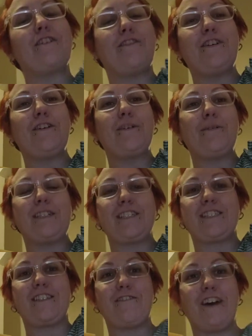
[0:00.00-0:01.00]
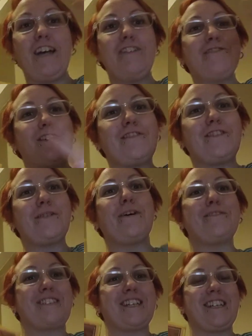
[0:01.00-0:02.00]
review, which is the final review
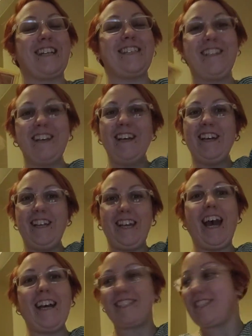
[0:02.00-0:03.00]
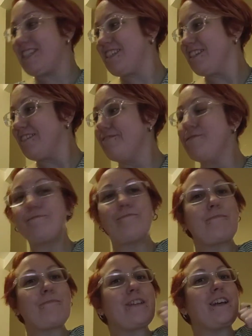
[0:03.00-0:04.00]
of tonight. Yes!
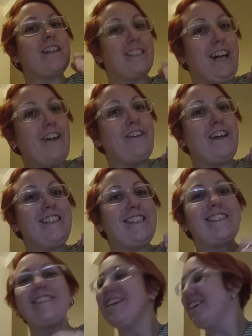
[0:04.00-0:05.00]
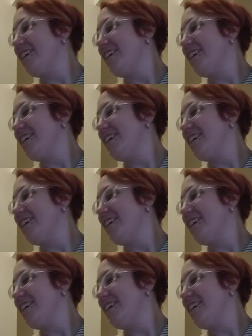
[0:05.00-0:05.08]
Love it!